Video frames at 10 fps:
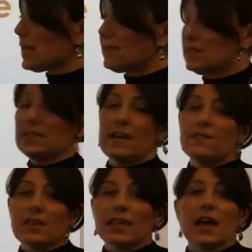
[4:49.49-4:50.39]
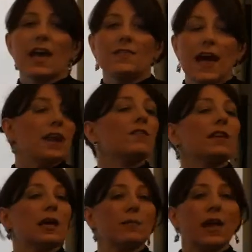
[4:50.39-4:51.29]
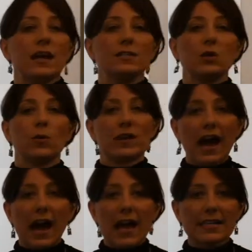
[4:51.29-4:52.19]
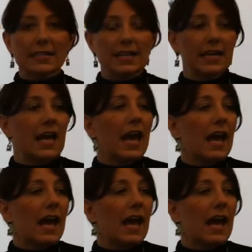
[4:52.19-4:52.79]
love this, and I feel like that really applies to what I see